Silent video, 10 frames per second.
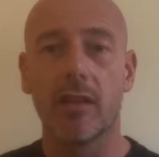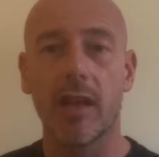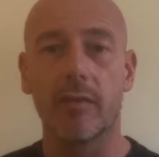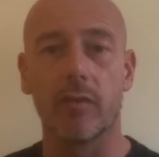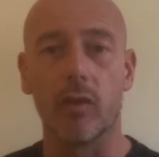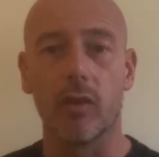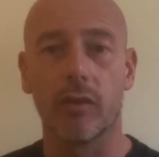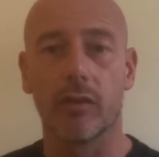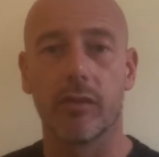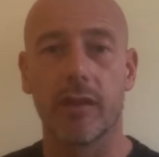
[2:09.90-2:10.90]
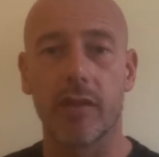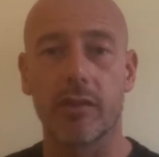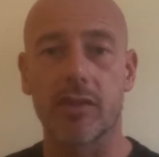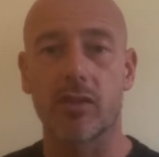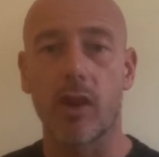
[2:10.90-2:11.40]
Therefore, there
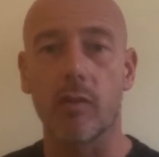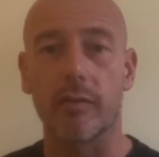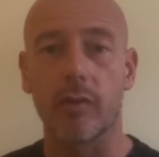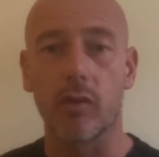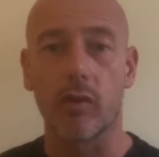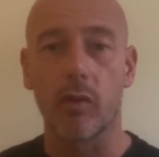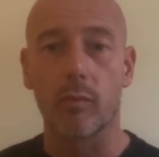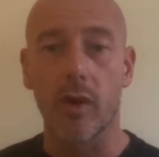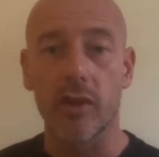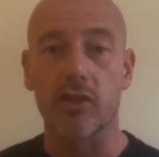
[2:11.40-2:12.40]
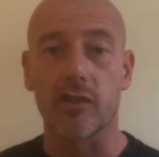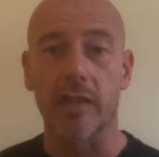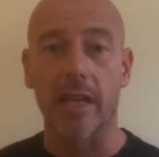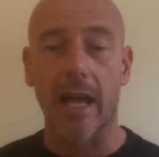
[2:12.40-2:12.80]
is scope for monitoring